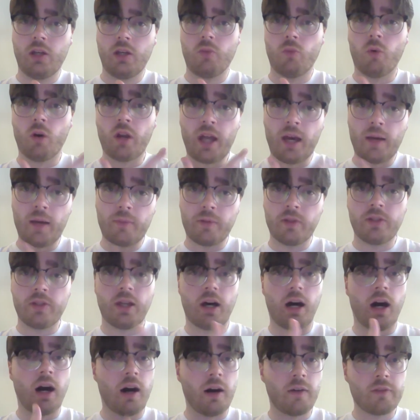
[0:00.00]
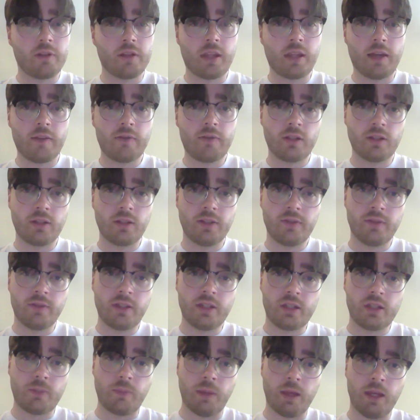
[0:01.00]
what happens after they've delivered
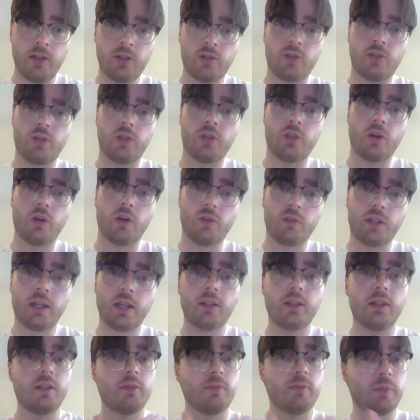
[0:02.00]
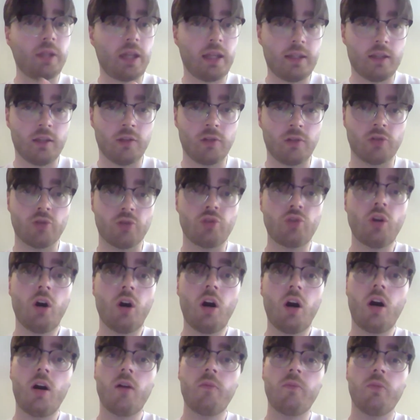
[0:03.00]
the speech. So telling them they did a good
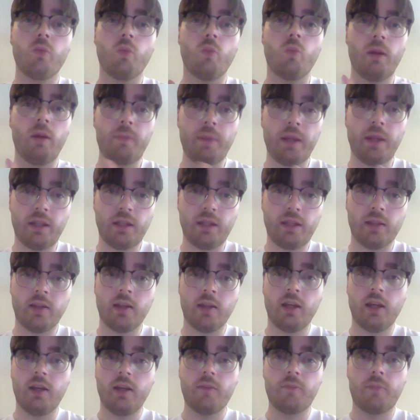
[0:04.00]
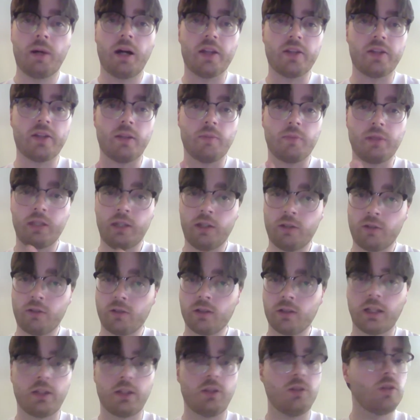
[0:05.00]
job, whipping parts of the
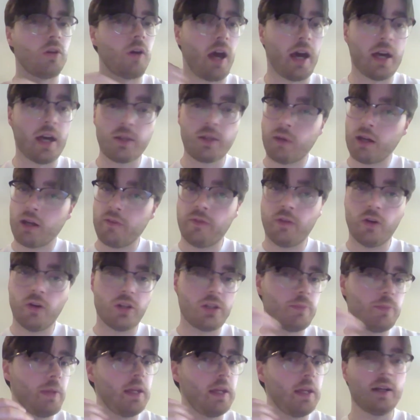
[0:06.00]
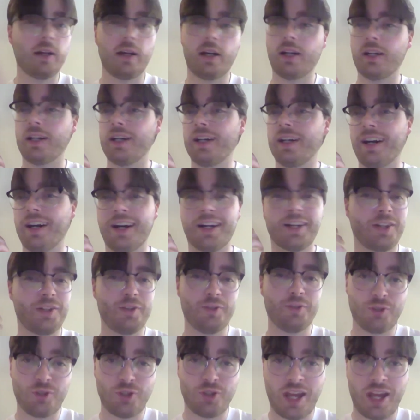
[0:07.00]
material, like, as my first speaker, I'm going to
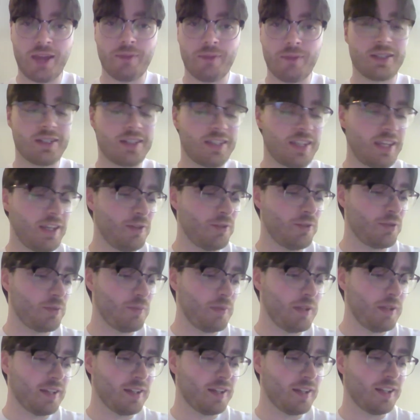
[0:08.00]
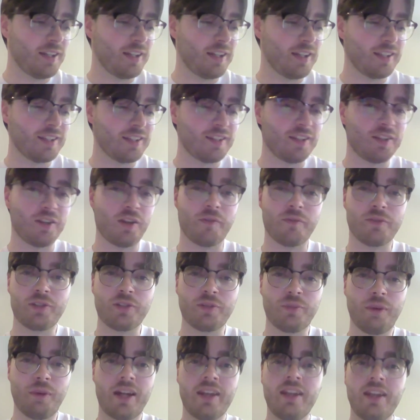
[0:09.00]
use James because he used to be a novice
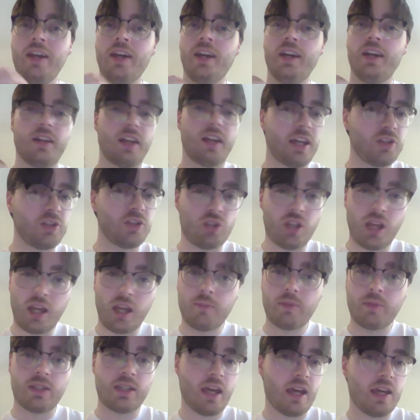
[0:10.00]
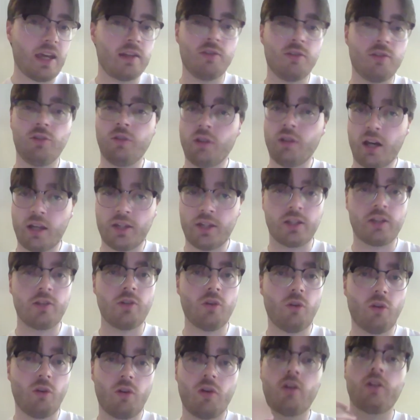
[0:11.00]
of mine. As James said, and you guys
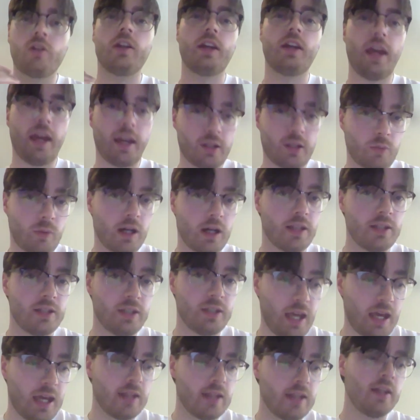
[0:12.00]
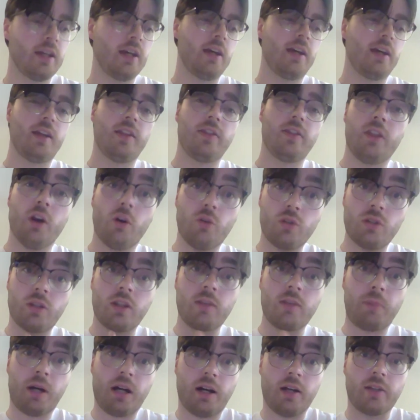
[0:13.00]
ignored X, Y, Z. Those
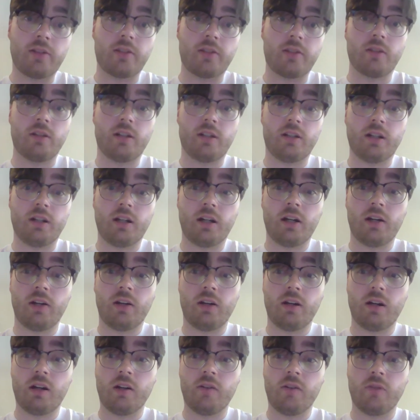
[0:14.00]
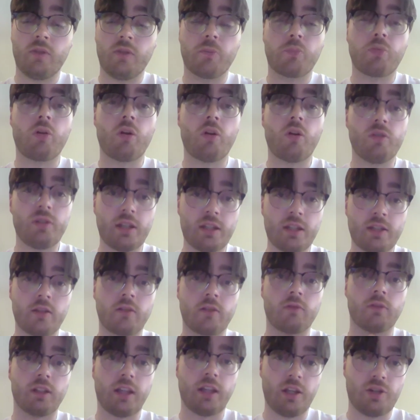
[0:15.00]
are parts of the process
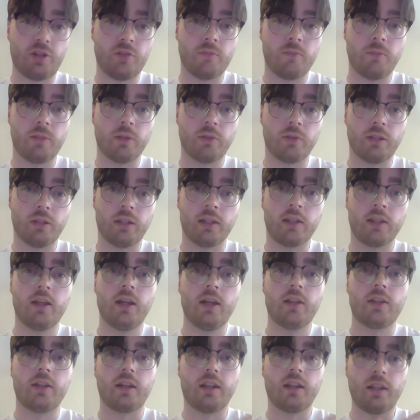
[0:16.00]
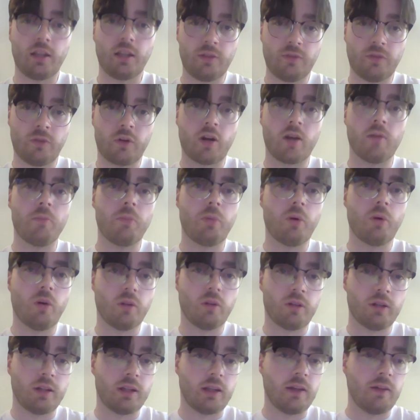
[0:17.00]
and the relation building that I think is very
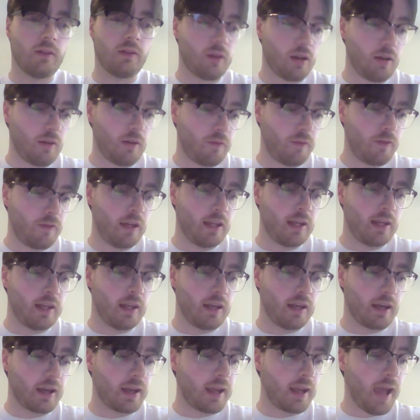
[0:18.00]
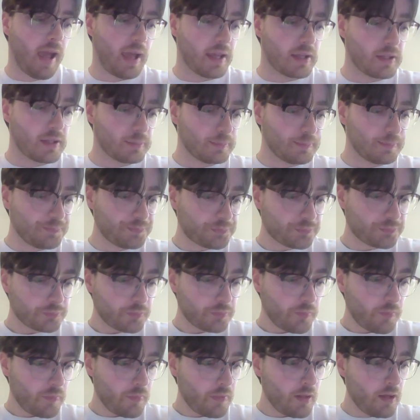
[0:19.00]
important in feeding a case.
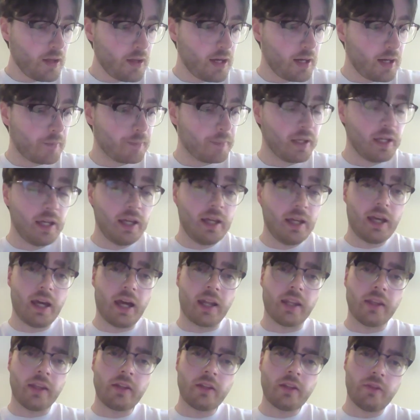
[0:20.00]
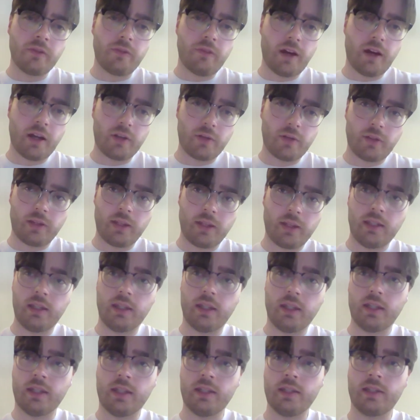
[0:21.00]
I think the final
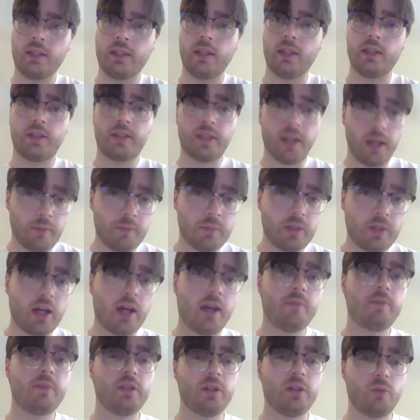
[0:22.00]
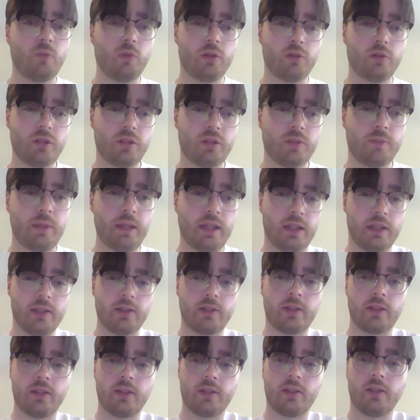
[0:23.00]
thing is sometimes there will just be
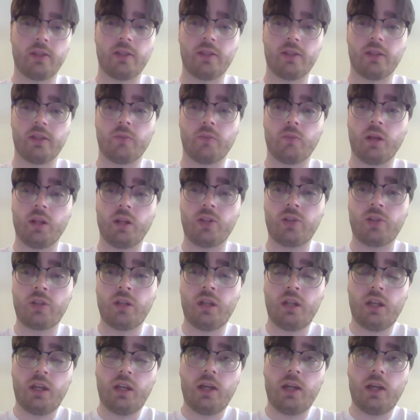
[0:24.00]
instances in which